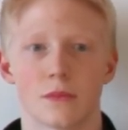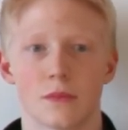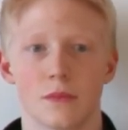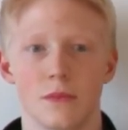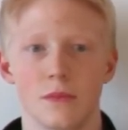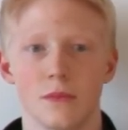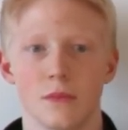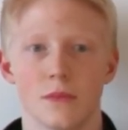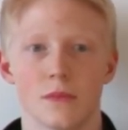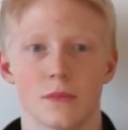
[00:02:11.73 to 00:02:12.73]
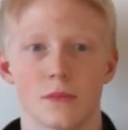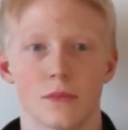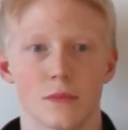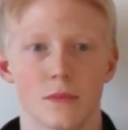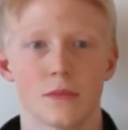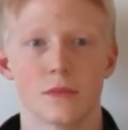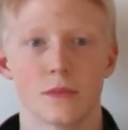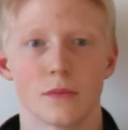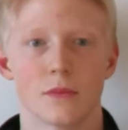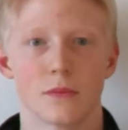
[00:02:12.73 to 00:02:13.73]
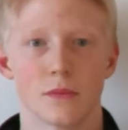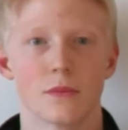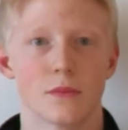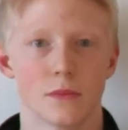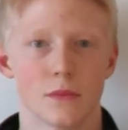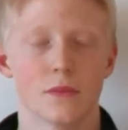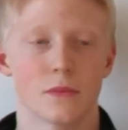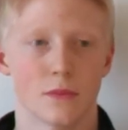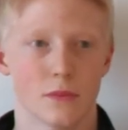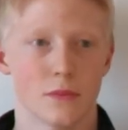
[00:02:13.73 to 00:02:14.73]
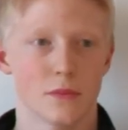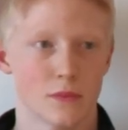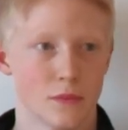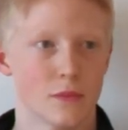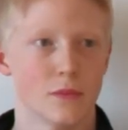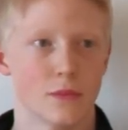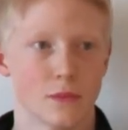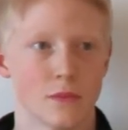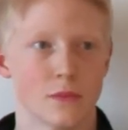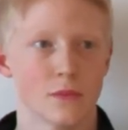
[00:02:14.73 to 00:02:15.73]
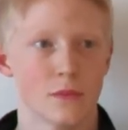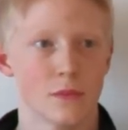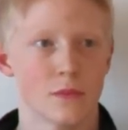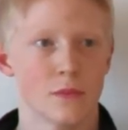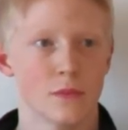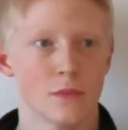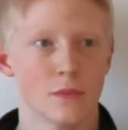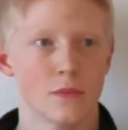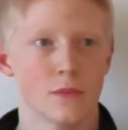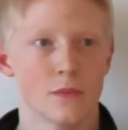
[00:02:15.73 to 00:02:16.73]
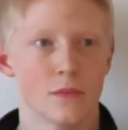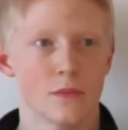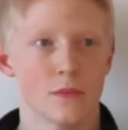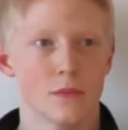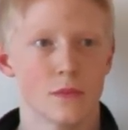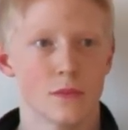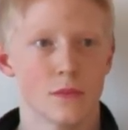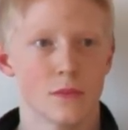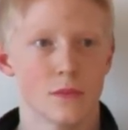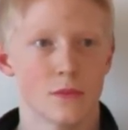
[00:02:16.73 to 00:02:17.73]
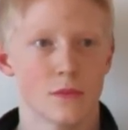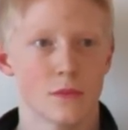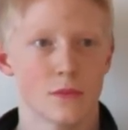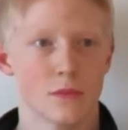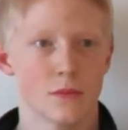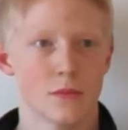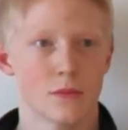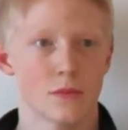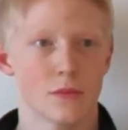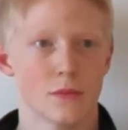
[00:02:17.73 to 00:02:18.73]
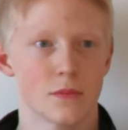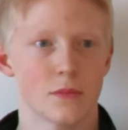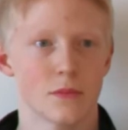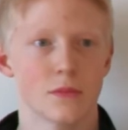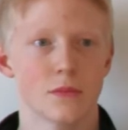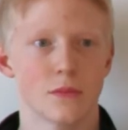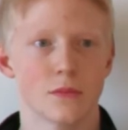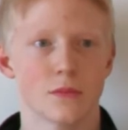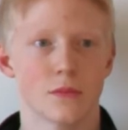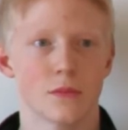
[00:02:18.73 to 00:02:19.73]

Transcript: No words are spoken by the person on screen.